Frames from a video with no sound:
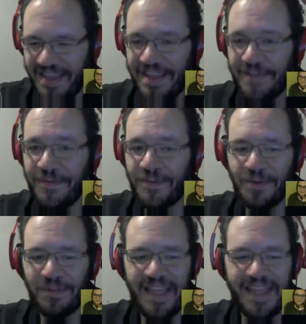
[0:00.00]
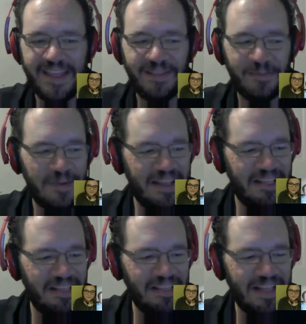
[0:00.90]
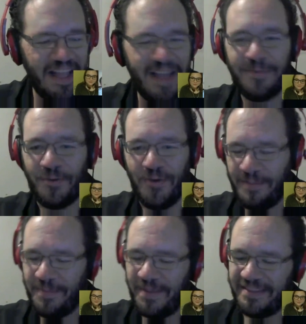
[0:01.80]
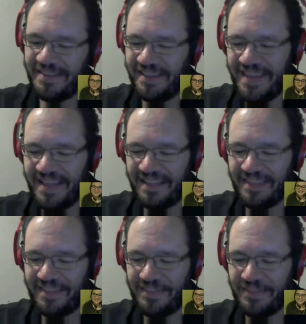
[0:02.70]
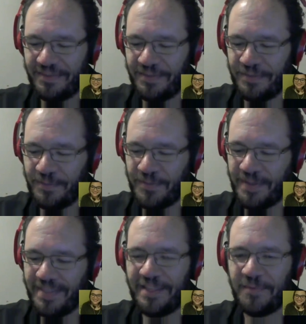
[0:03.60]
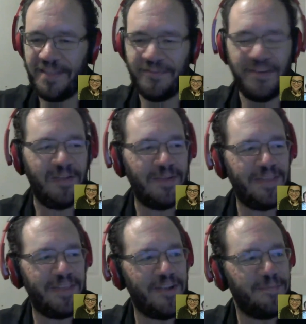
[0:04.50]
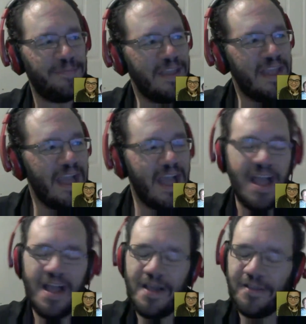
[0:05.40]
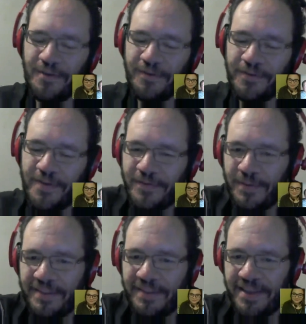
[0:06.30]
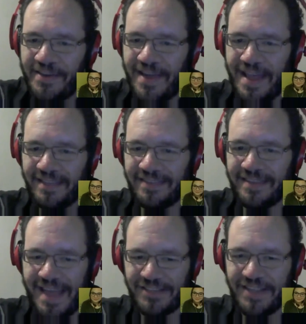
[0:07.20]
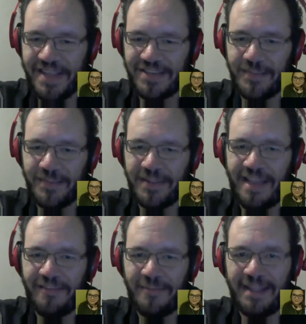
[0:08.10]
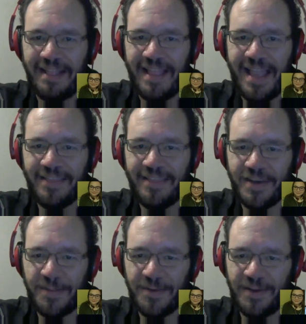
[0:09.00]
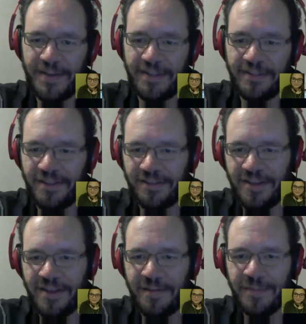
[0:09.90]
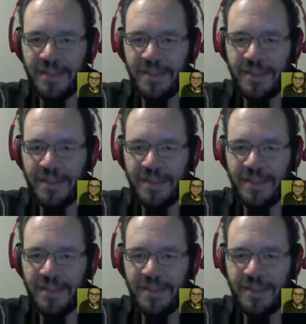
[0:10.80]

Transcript: If you don't like it, well, I'm sorry, but that's what I've gone with here. So for everyone here at hashtag Jeopardy live panel and the jeopardyfan.com,